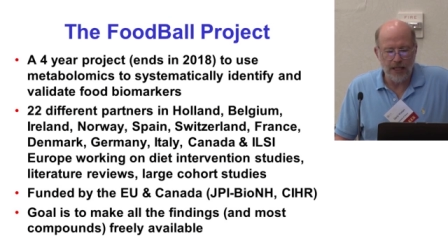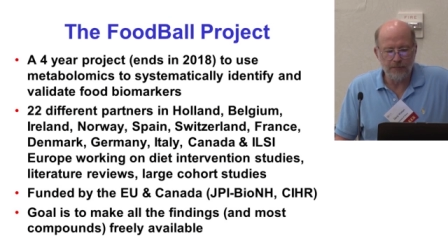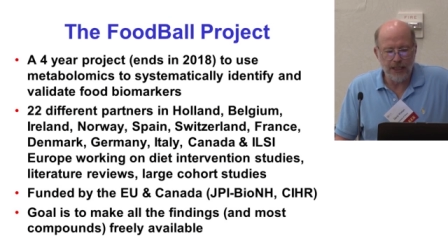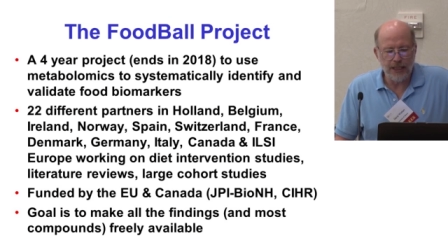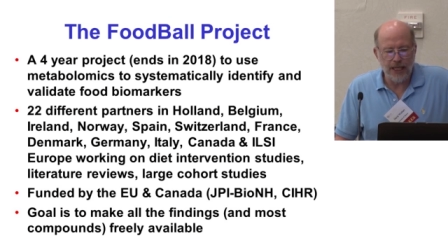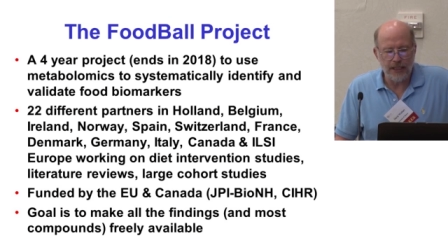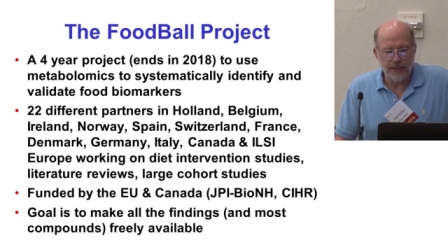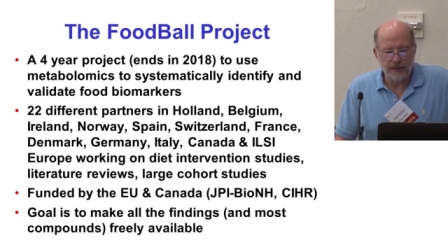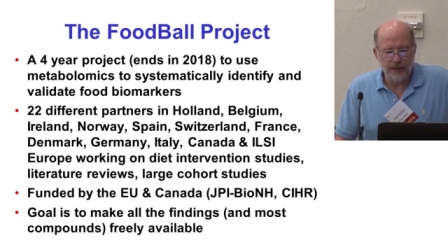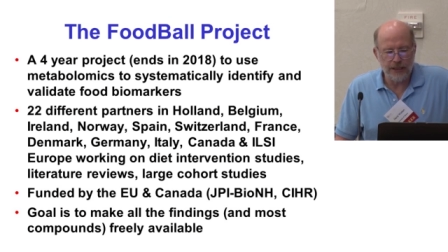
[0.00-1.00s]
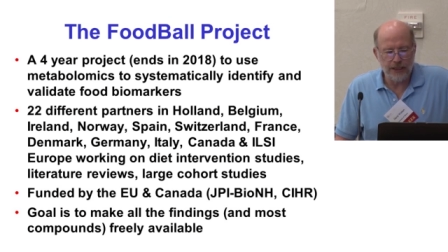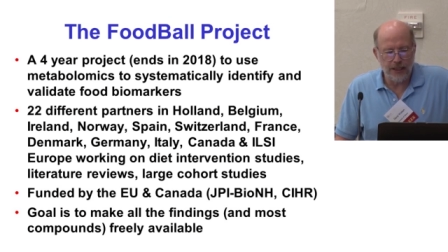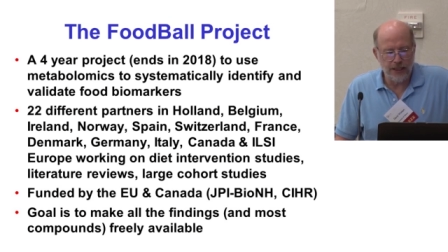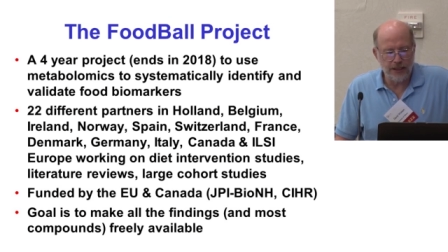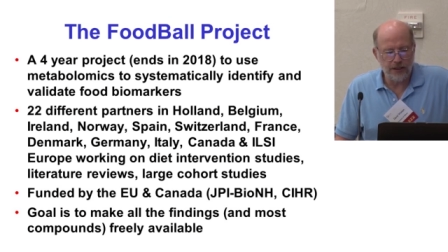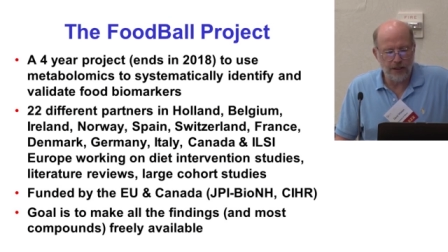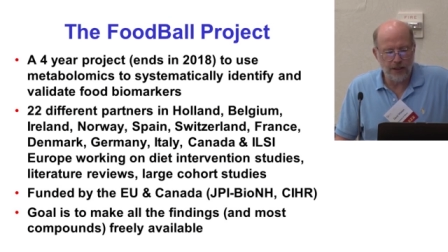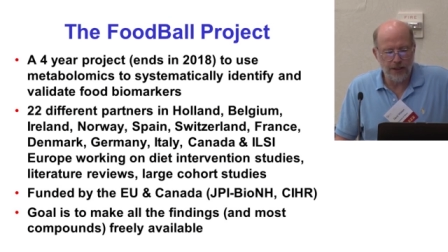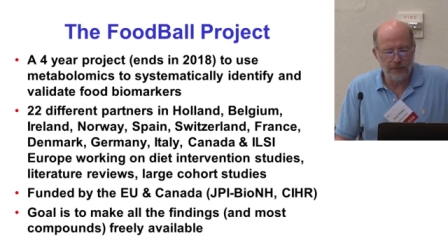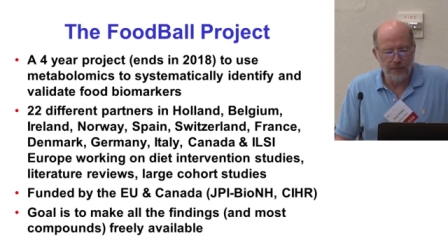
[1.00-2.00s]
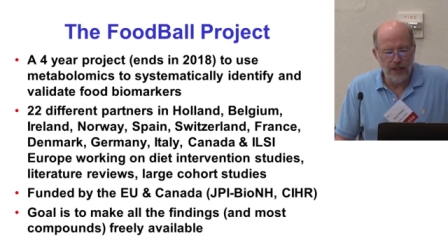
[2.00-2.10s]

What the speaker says: and by Canada, CIHR.